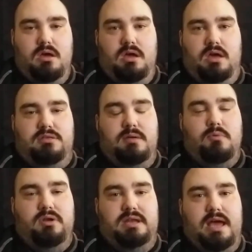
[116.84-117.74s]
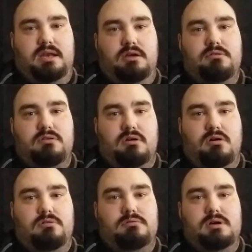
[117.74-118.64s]
You see, more than 10 years
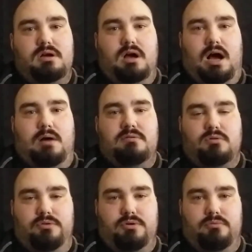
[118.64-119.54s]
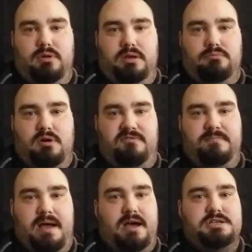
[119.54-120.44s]
ago, I was going through a really rough
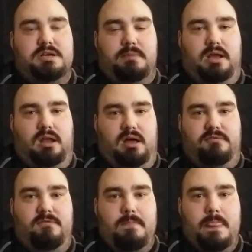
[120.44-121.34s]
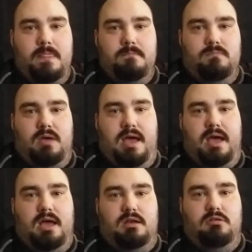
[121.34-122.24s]
patch in my life,
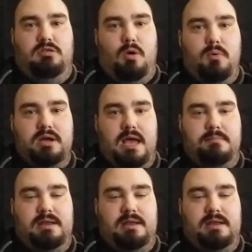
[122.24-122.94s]
and someone kept